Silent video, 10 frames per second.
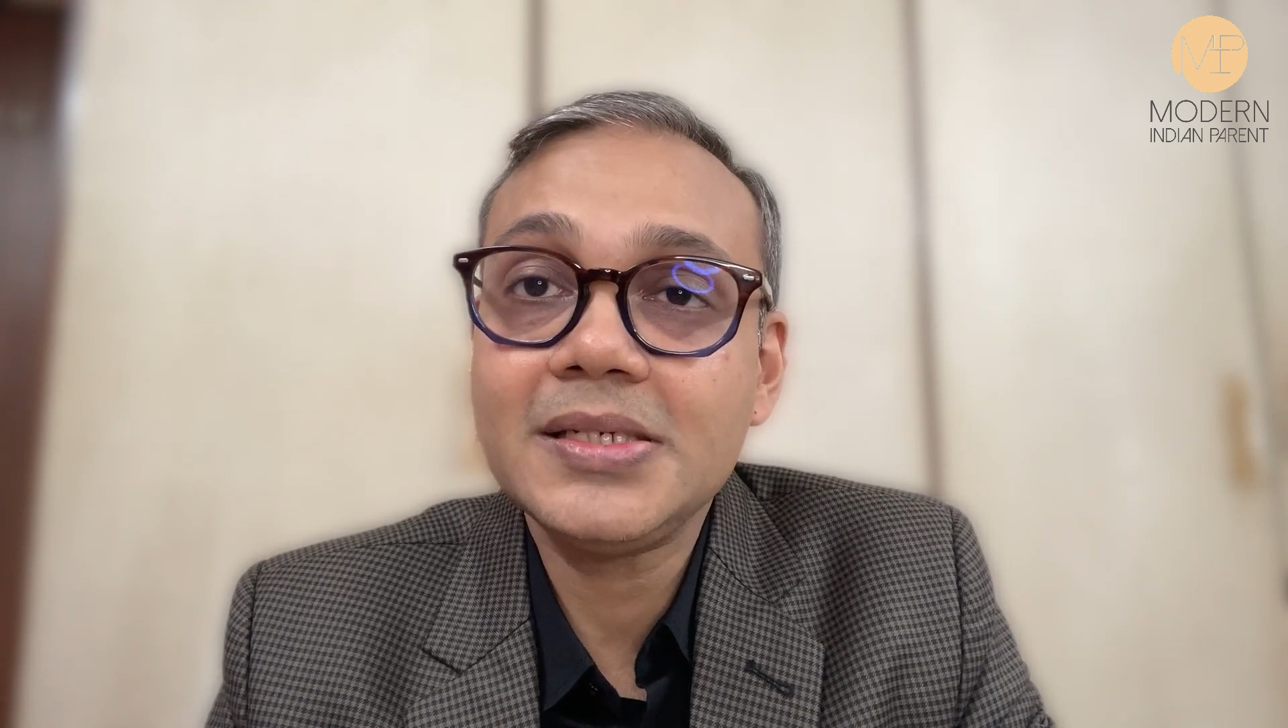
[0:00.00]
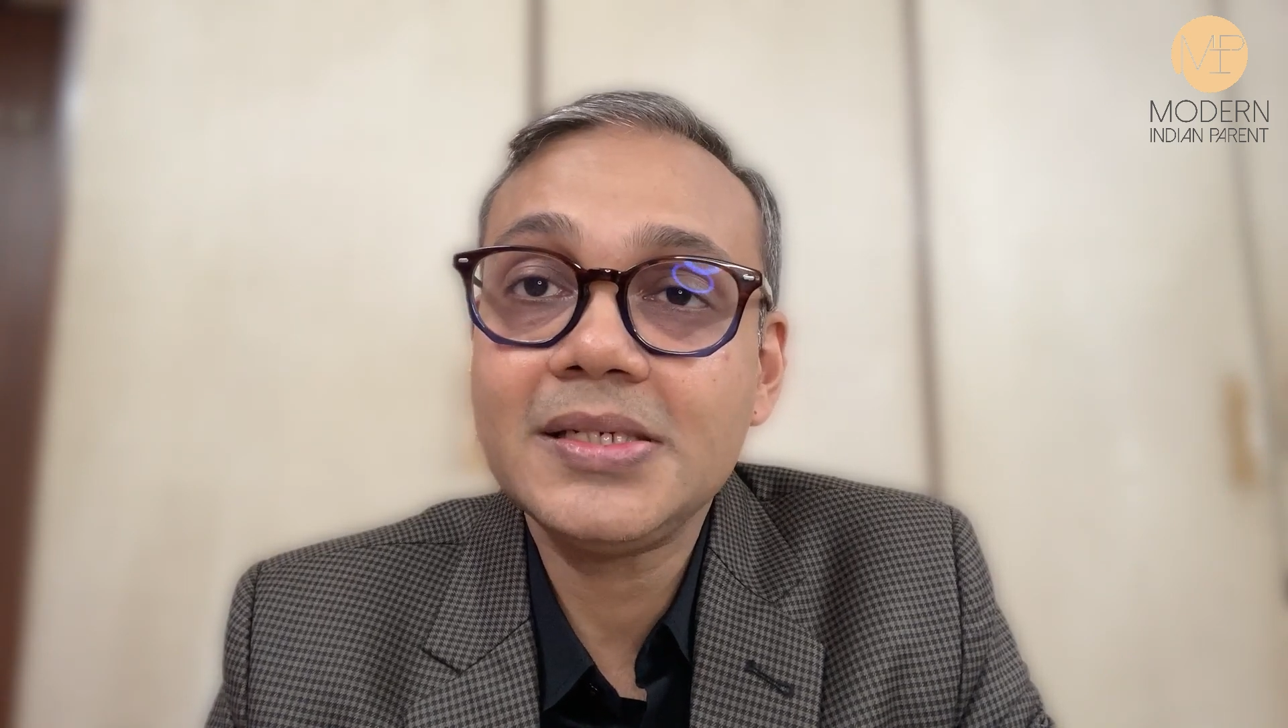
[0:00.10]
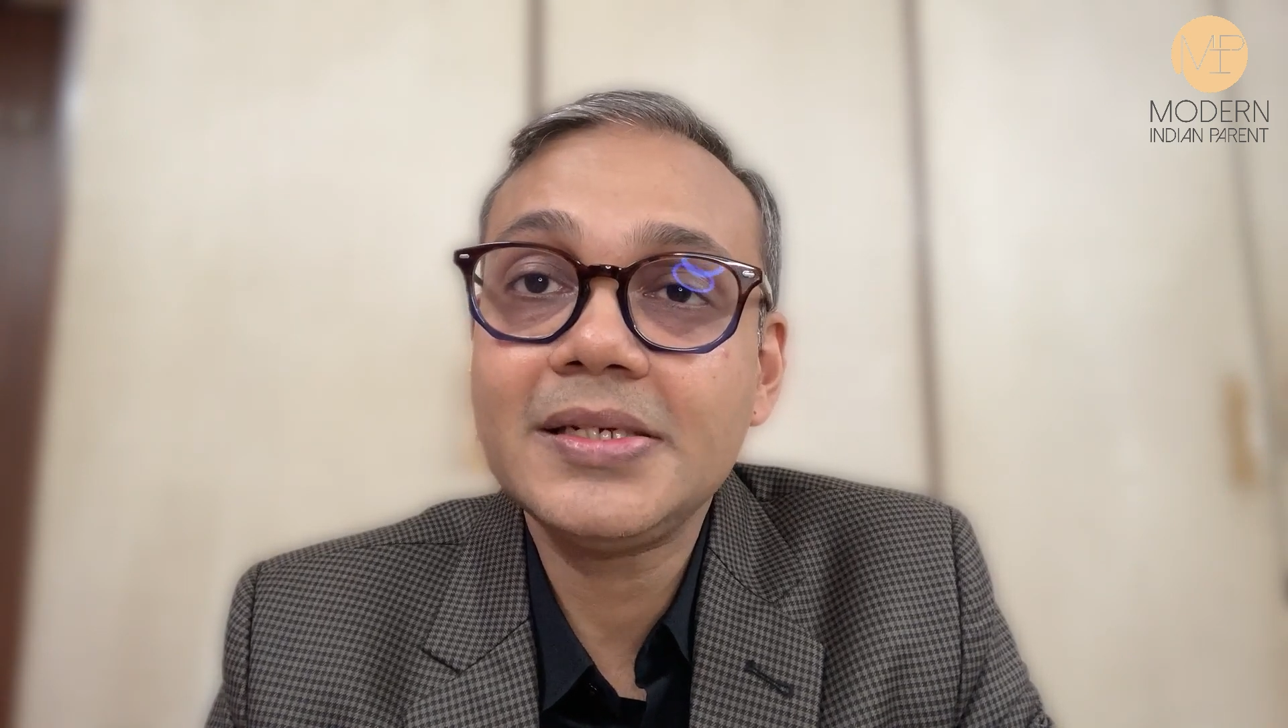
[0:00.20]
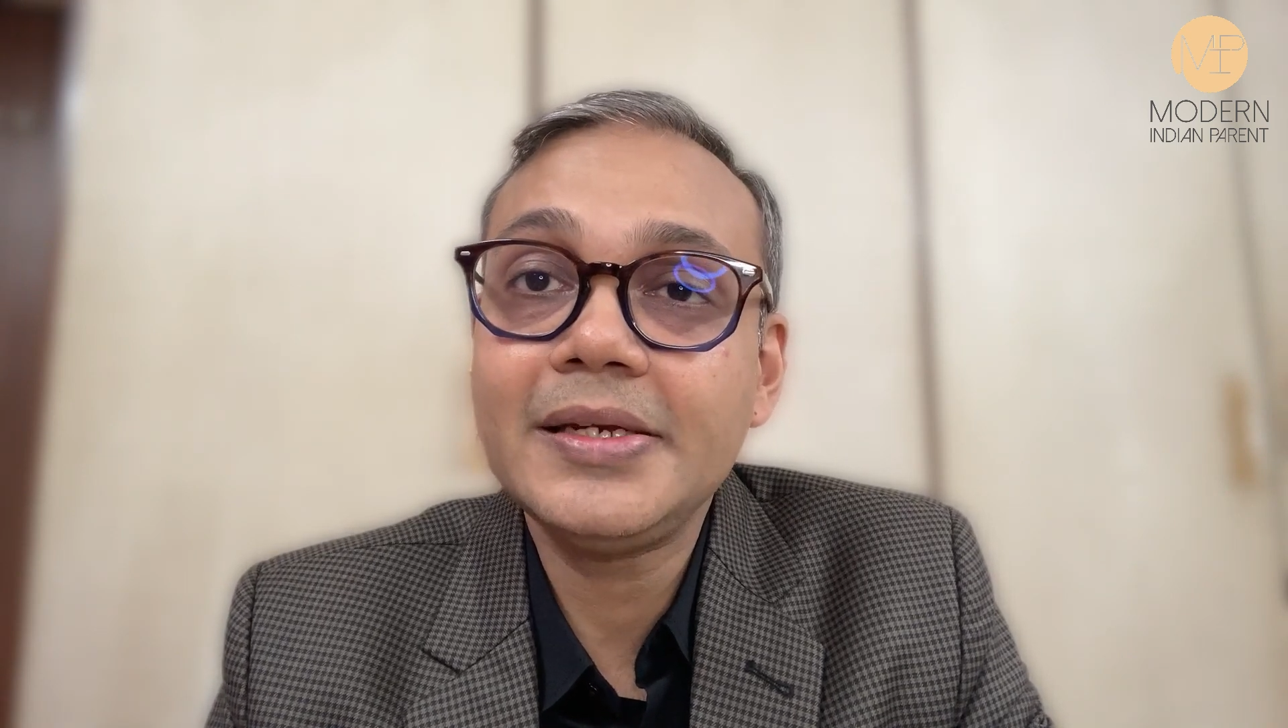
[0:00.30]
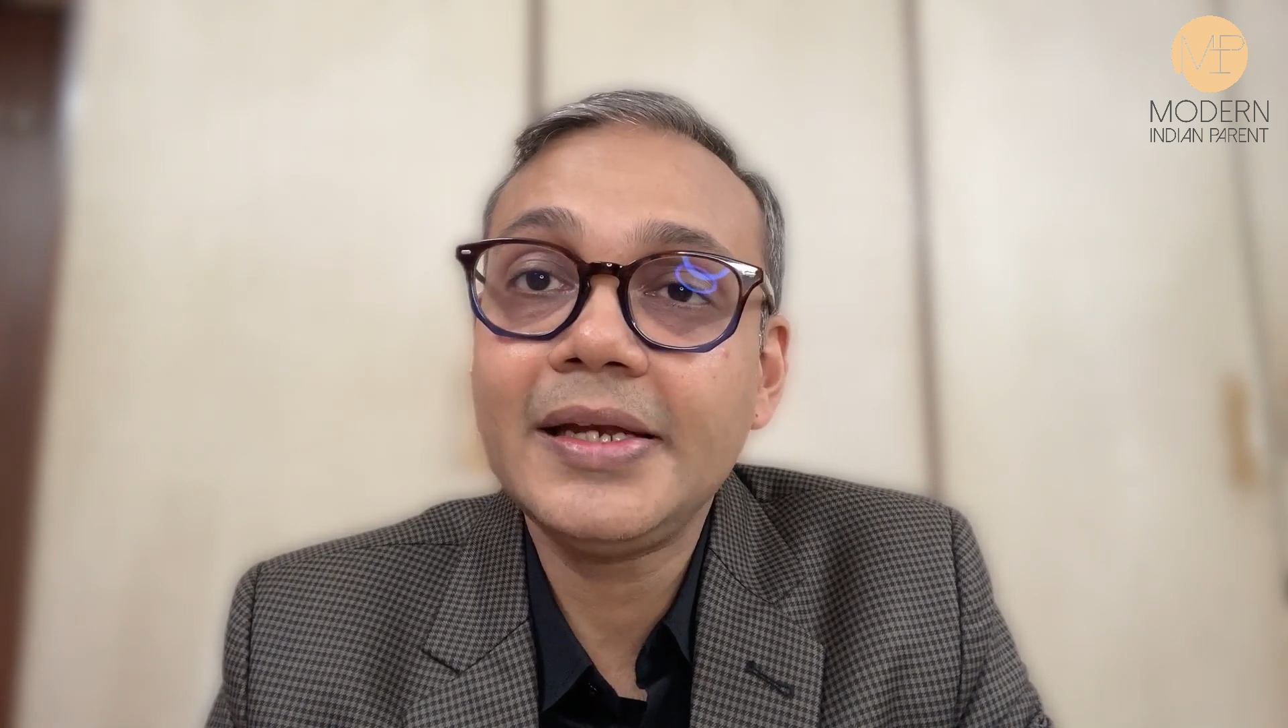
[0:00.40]

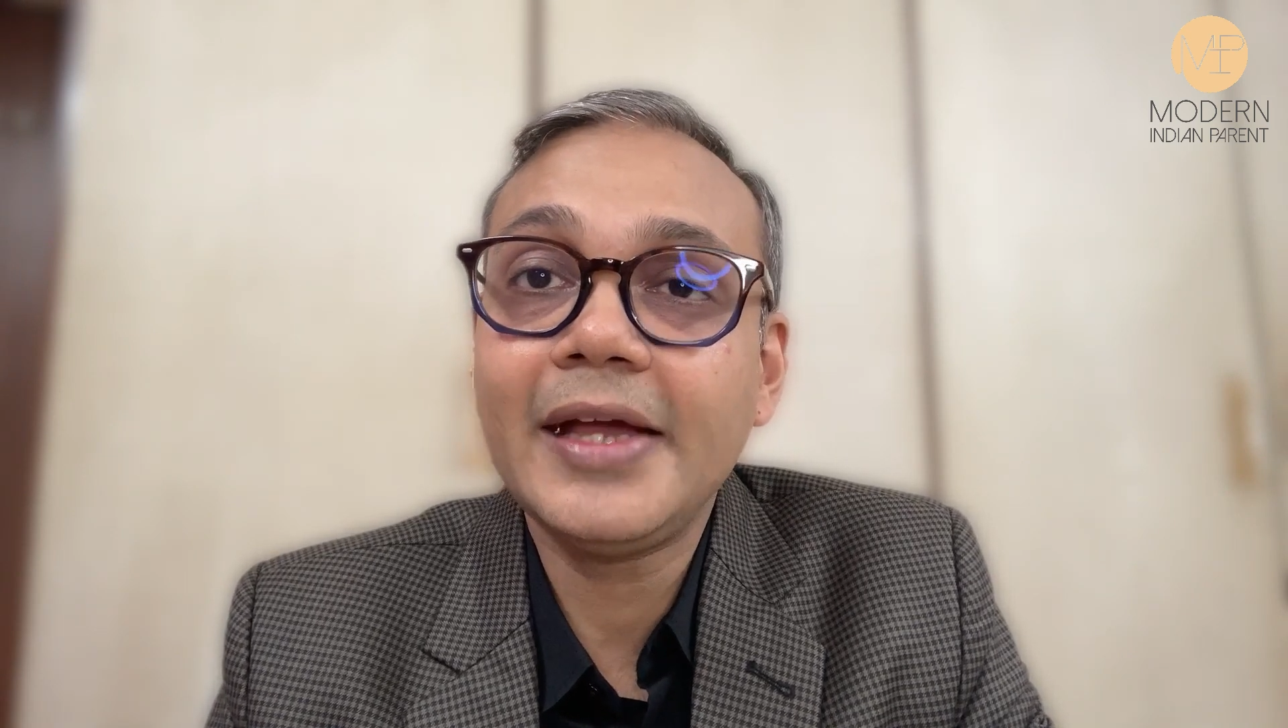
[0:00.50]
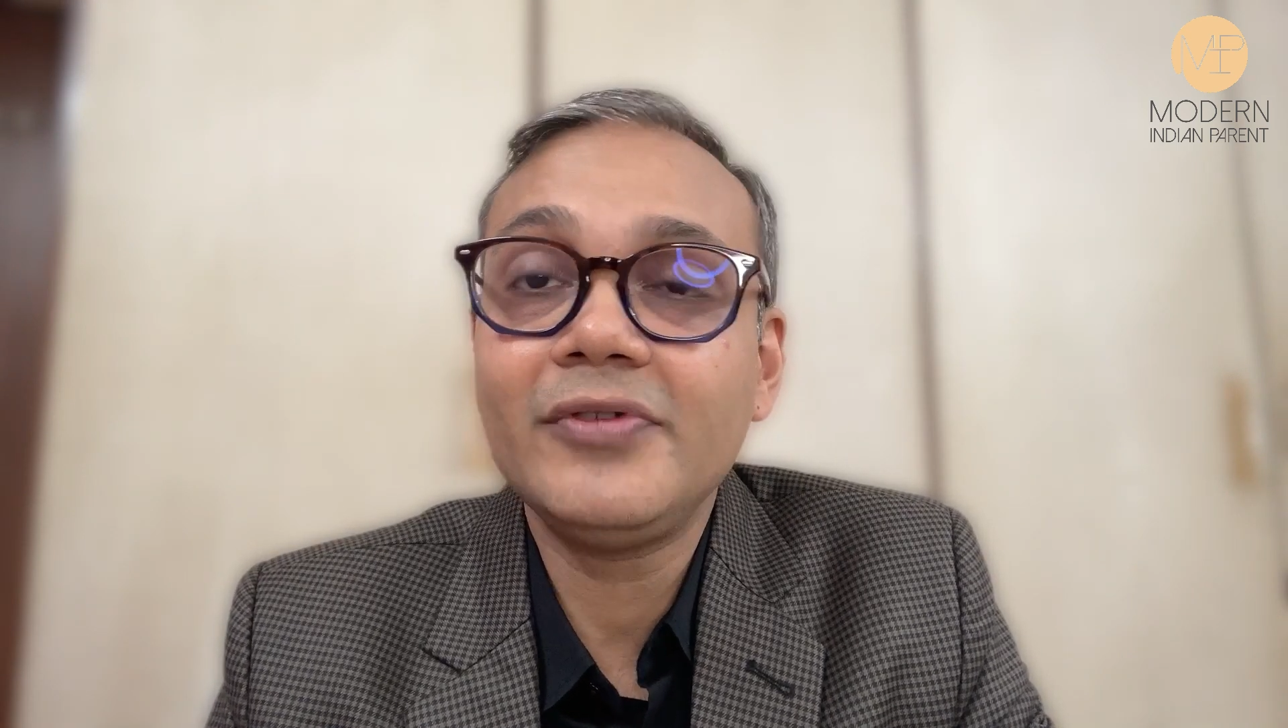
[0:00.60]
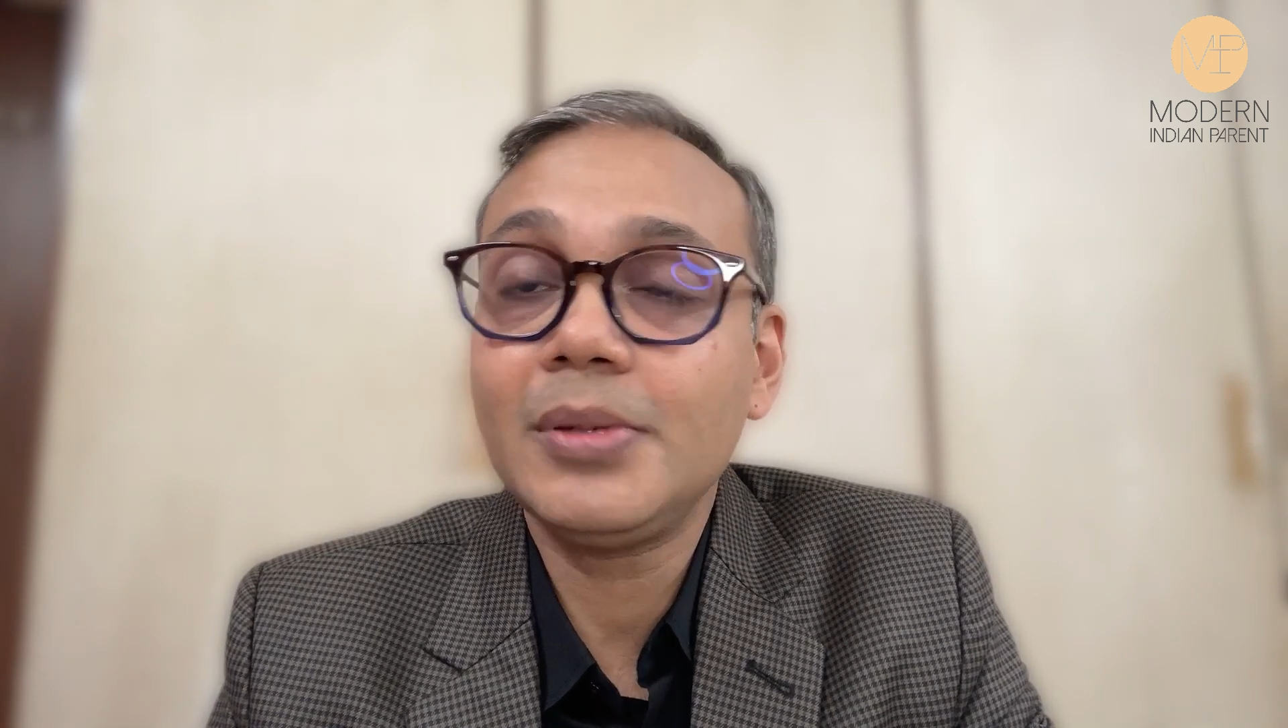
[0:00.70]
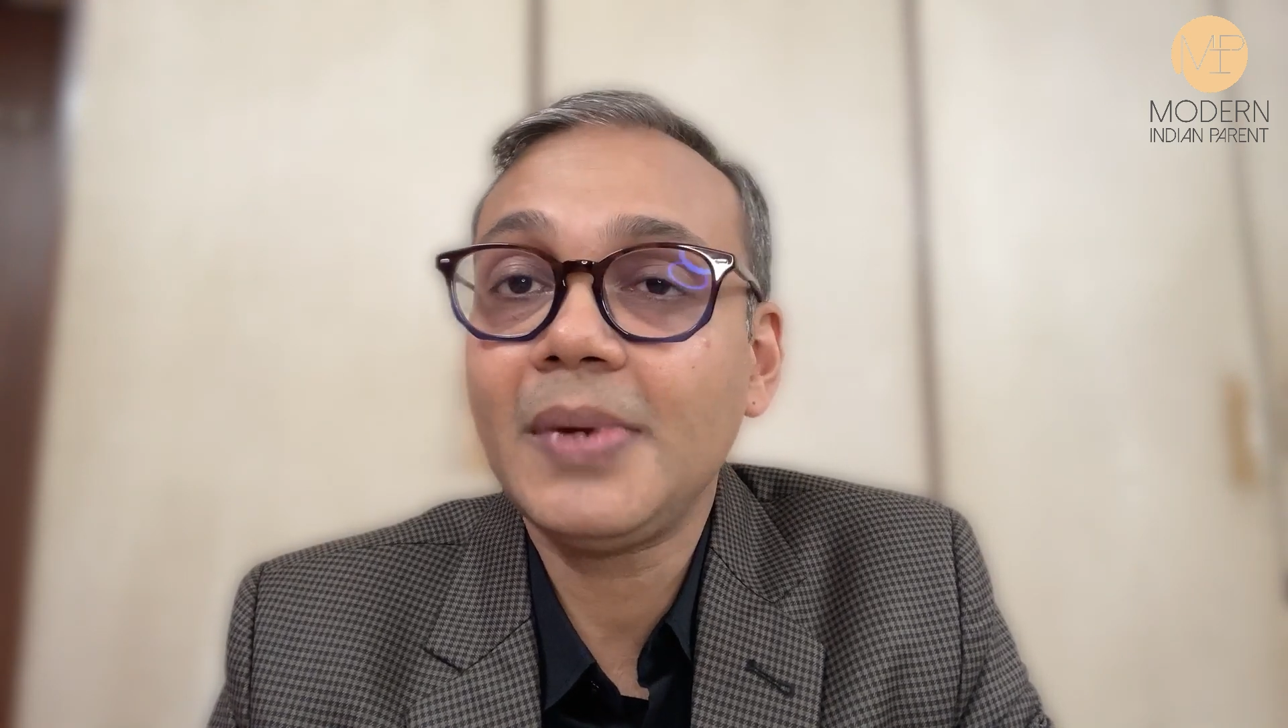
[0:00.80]
is never